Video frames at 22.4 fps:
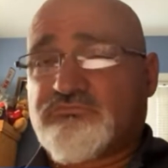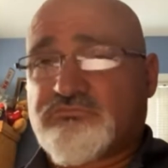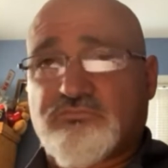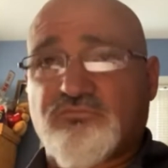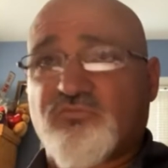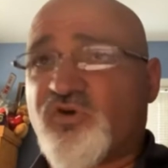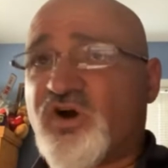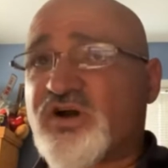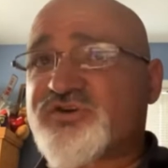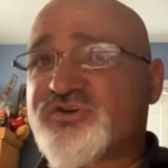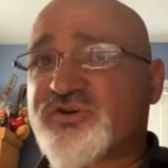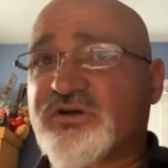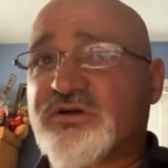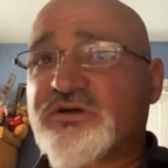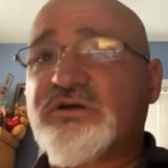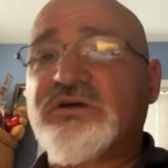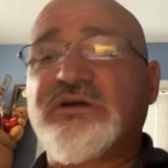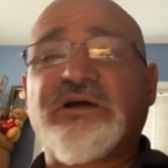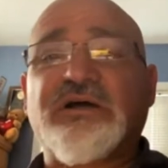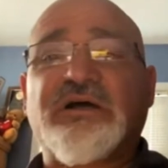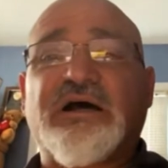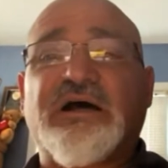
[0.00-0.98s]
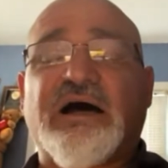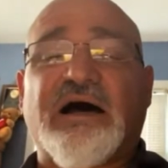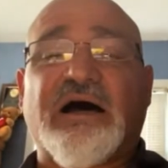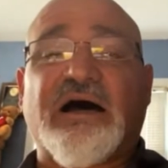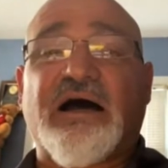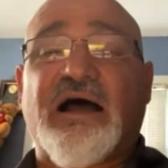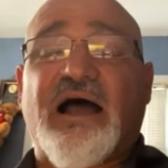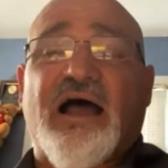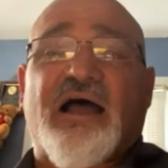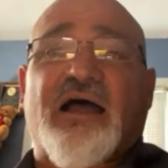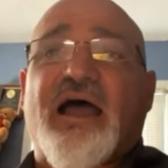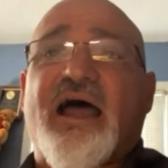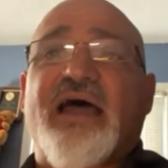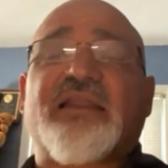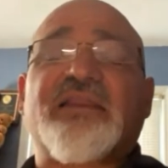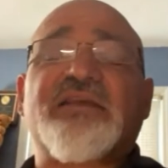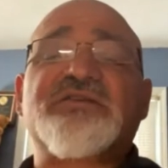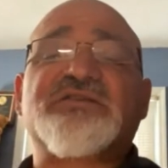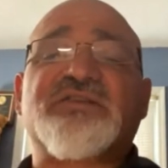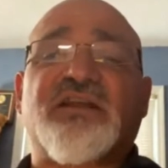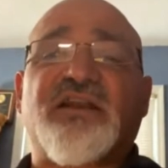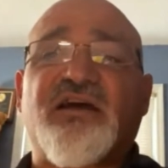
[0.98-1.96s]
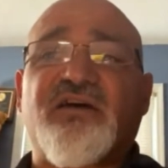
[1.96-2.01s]
Russia. At
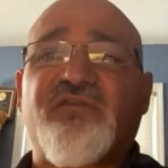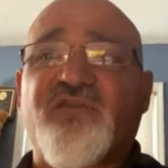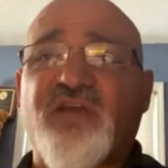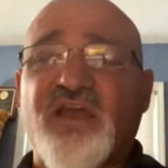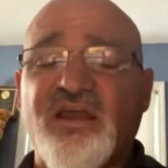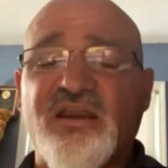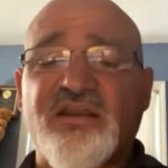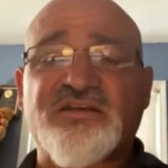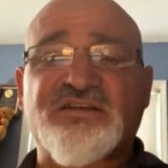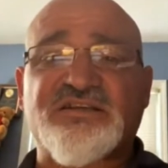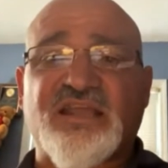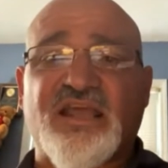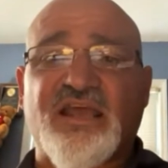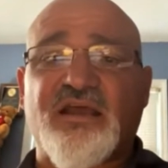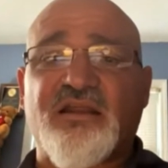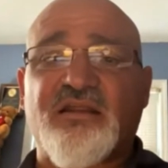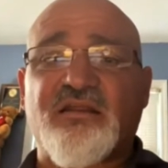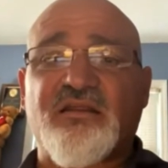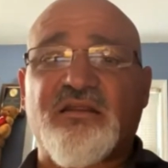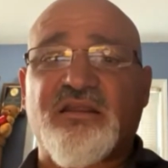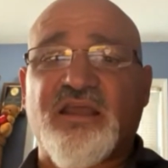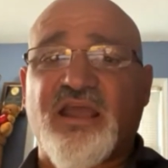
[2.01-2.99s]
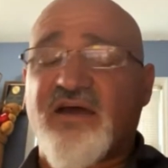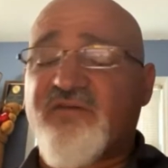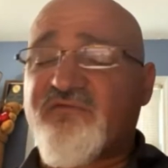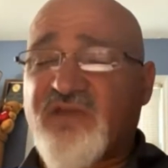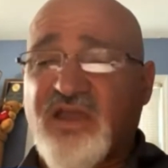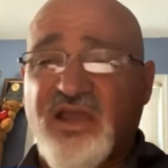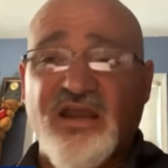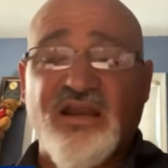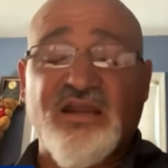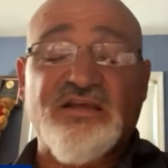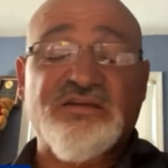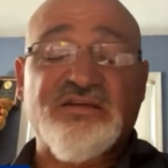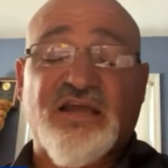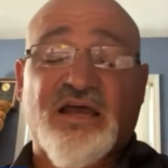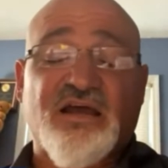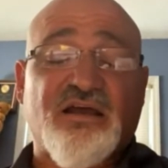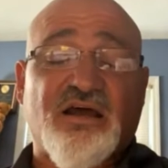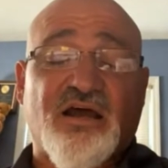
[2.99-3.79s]
least in Afghanistan, the Afghanis,